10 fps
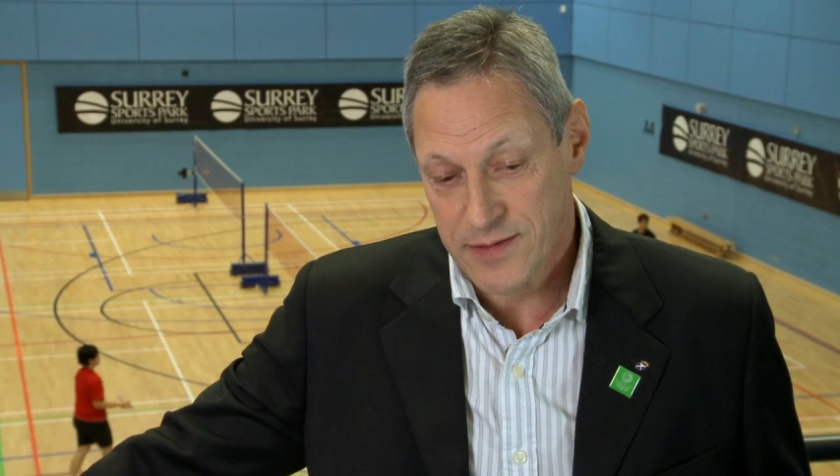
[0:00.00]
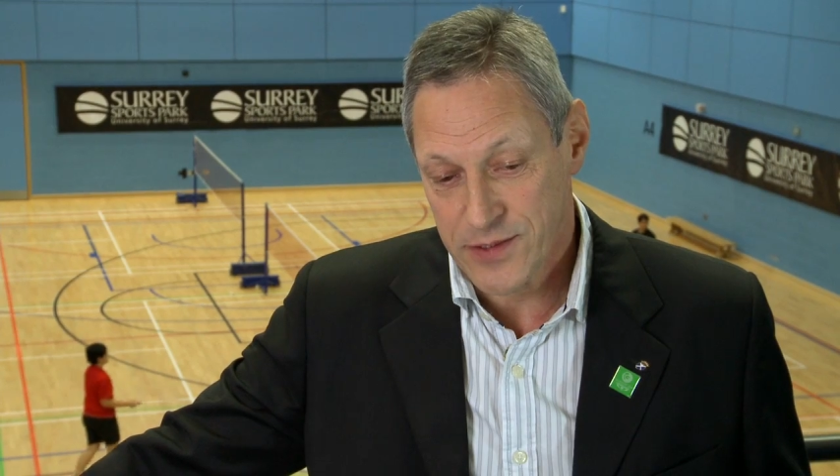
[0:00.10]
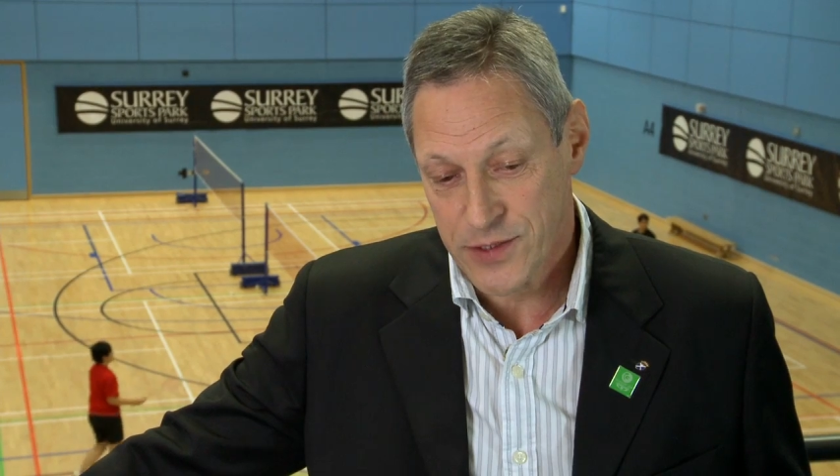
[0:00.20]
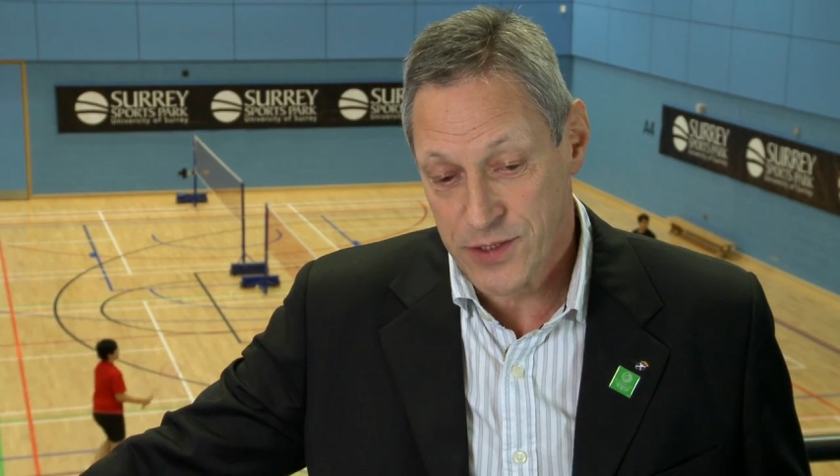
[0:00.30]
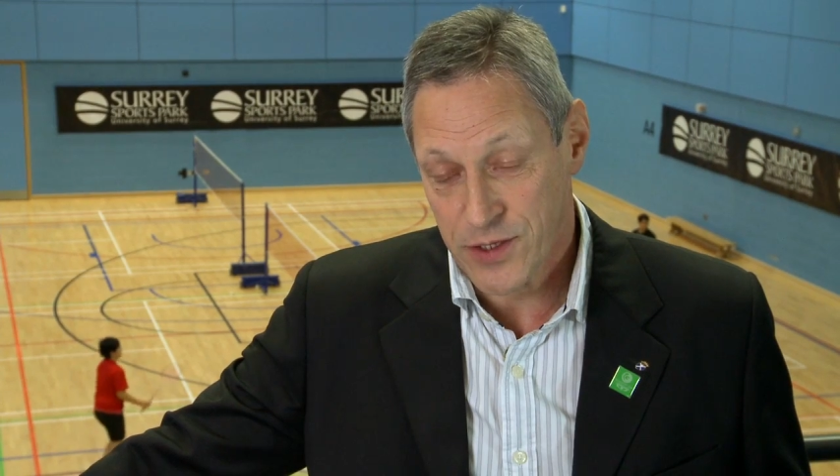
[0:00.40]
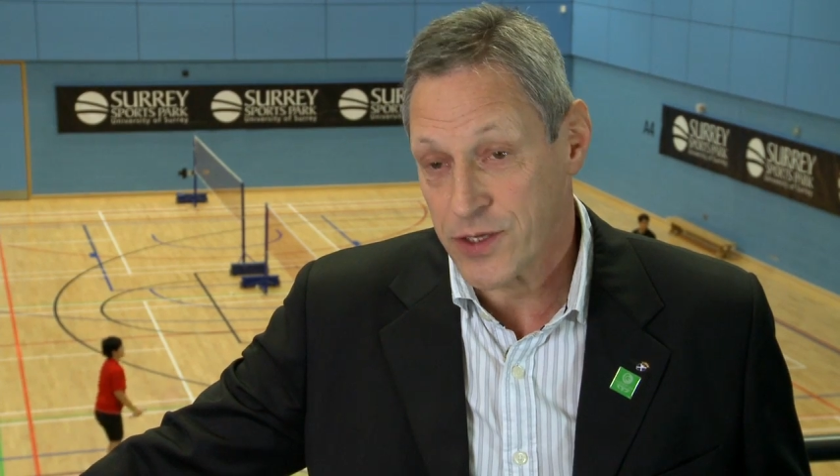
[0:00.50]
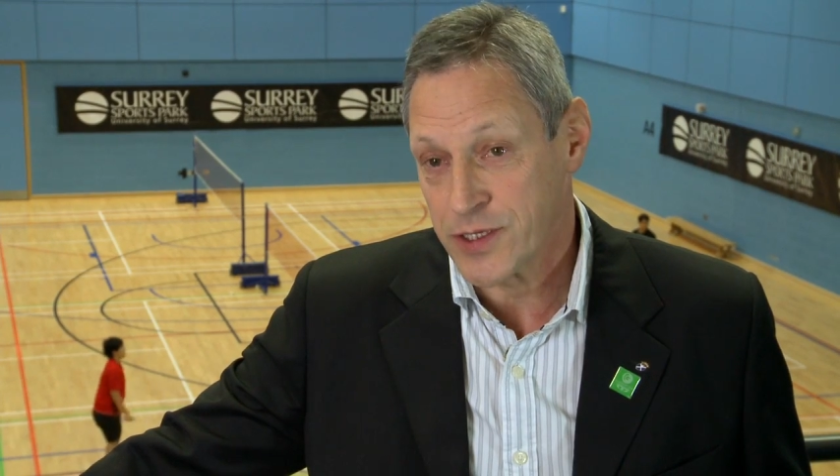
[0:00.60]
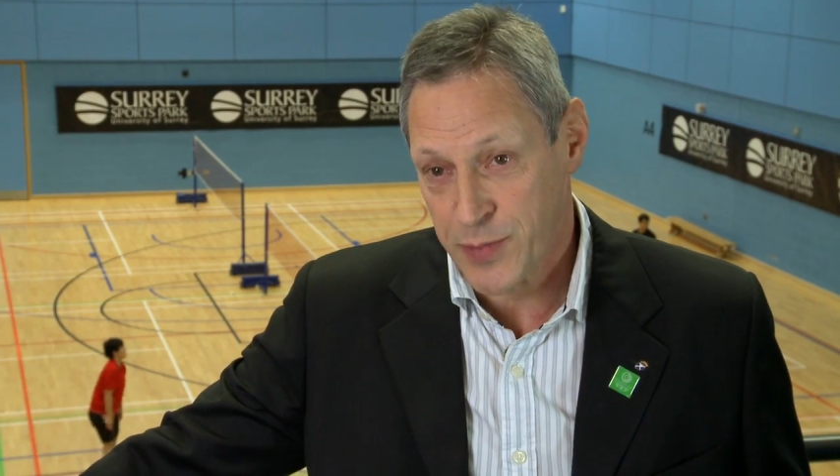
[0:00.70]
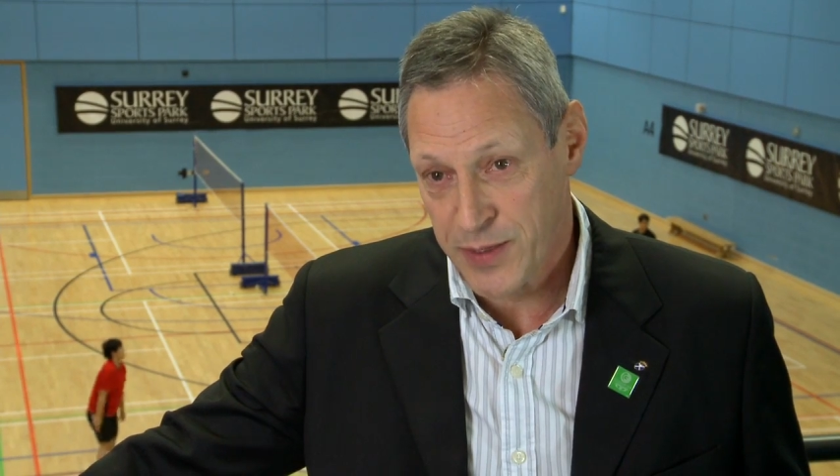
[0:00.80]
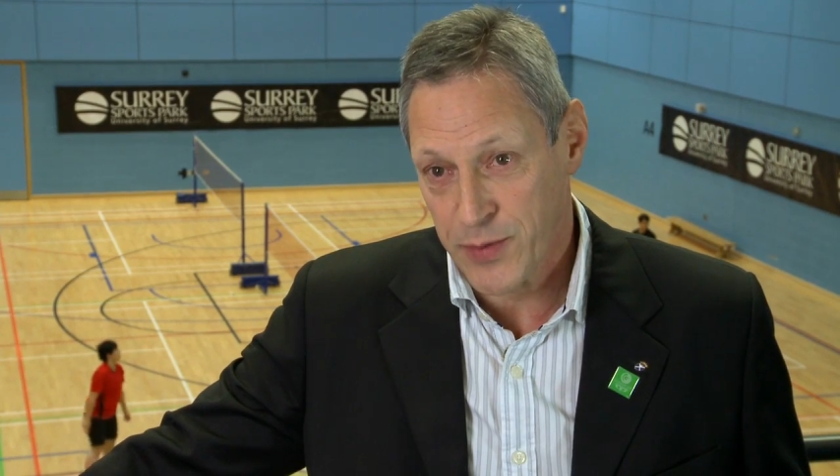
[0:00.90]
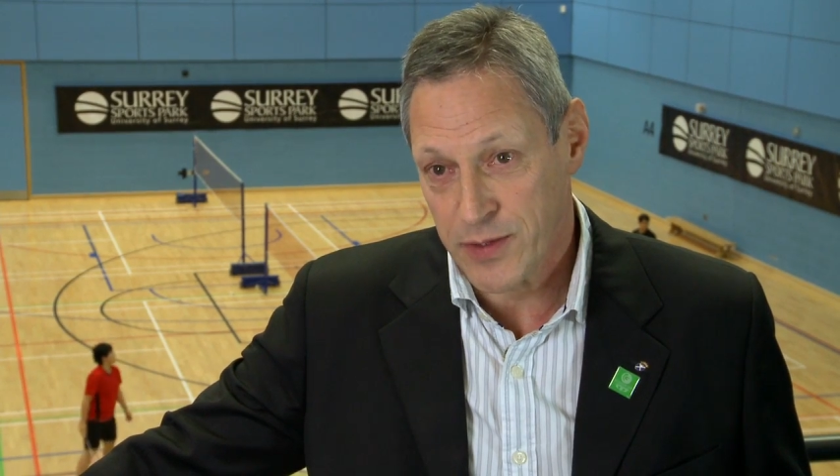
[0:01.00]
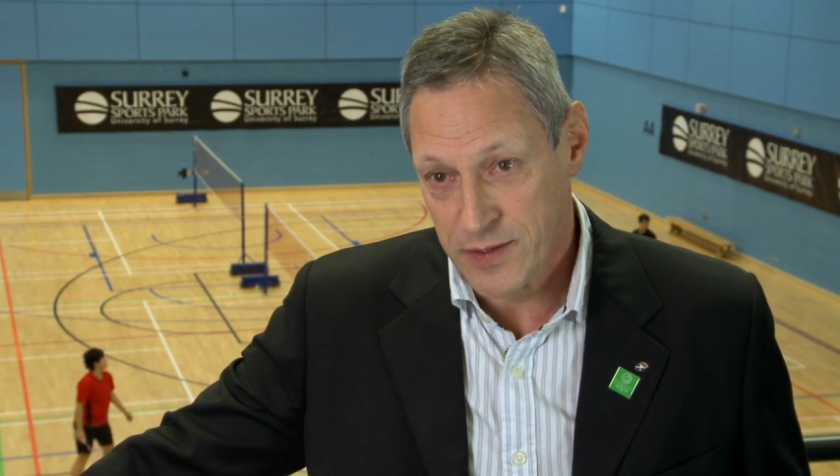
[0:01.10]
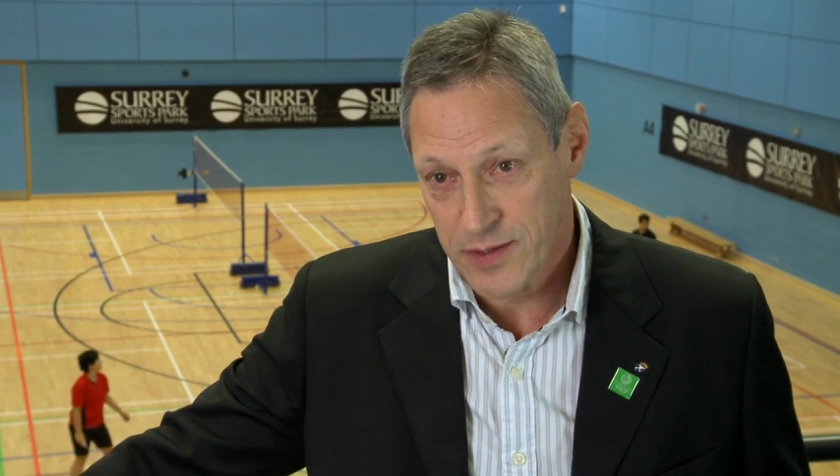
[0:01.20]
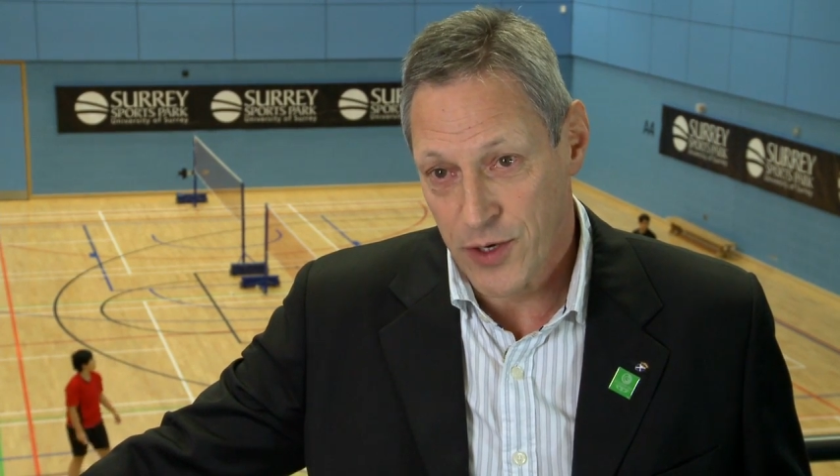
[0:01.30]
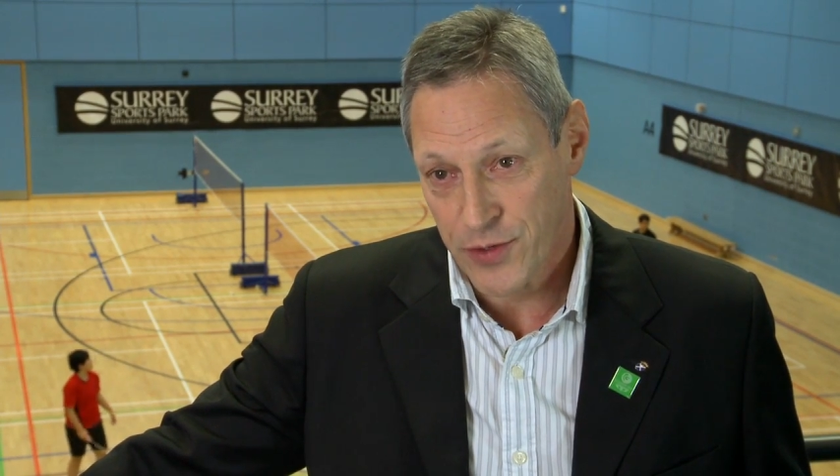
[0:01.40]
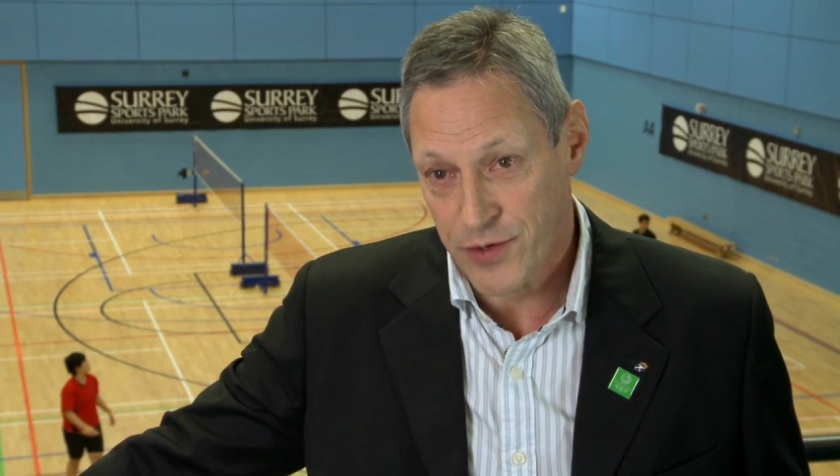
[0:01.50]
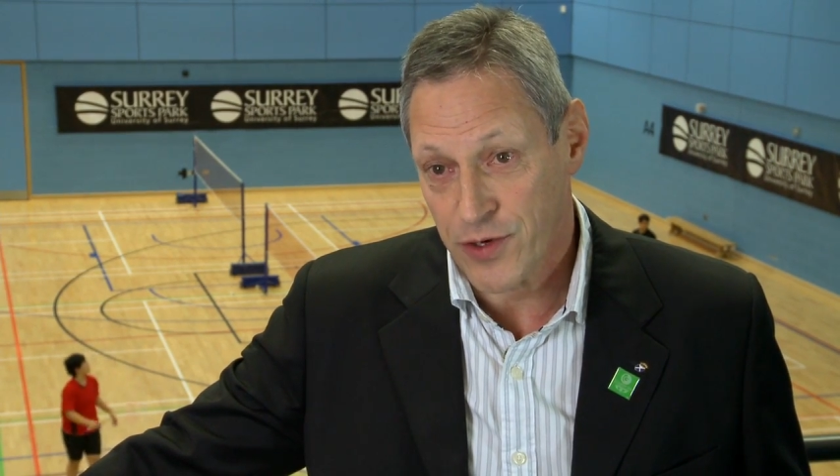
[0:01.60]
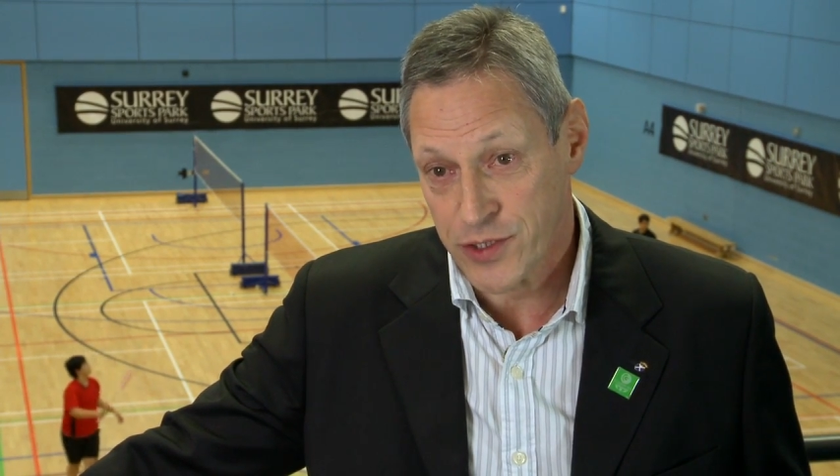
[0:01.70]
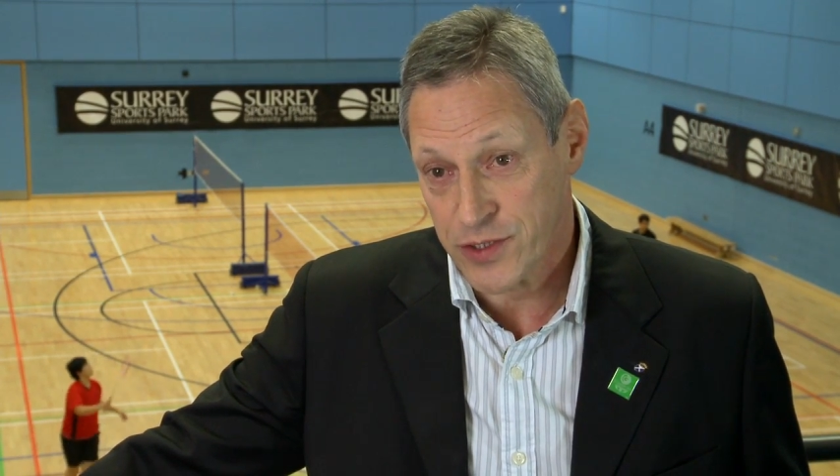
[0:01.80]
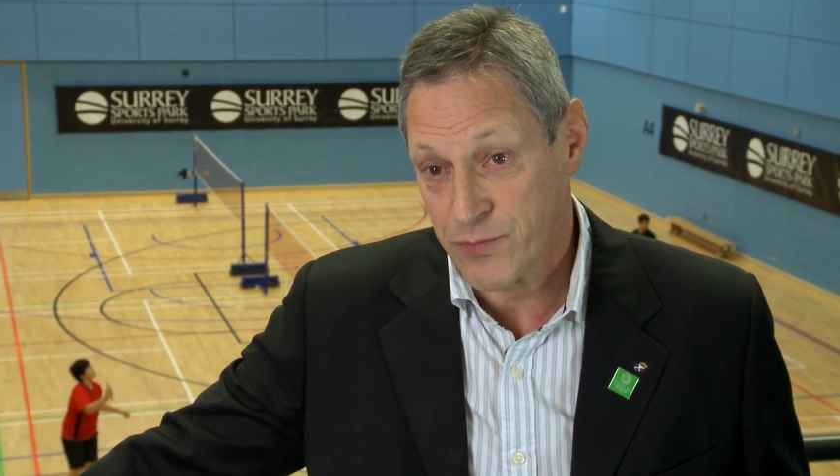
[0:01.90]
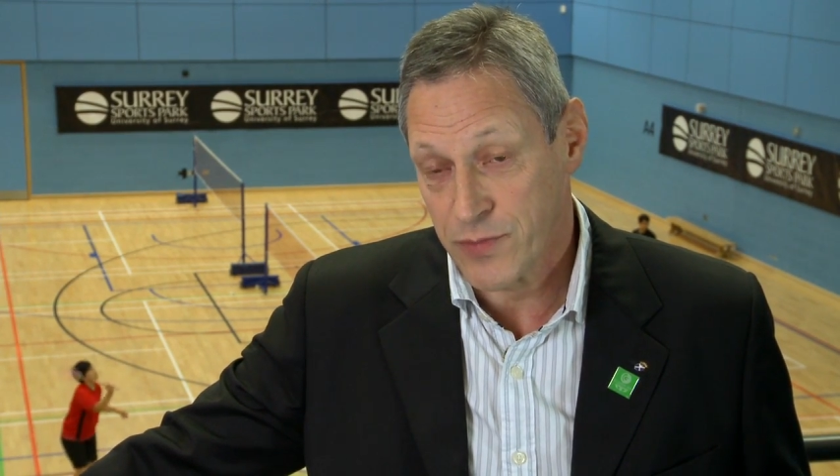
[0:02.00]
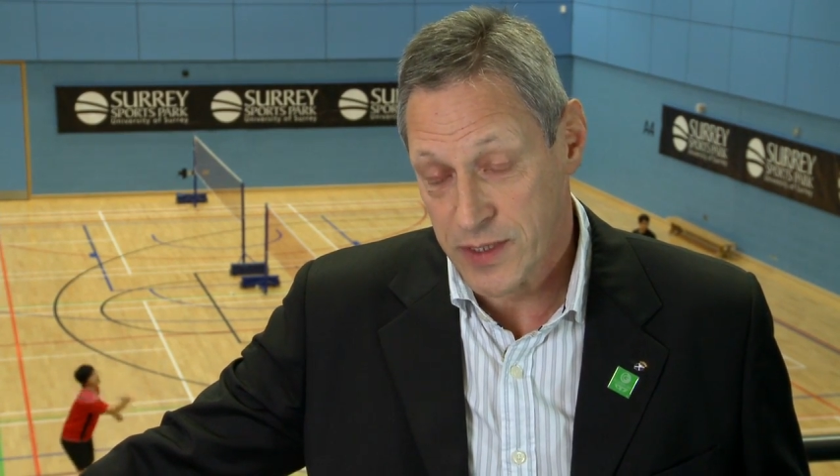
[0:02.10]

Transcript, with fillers: Scottish people on the rostrum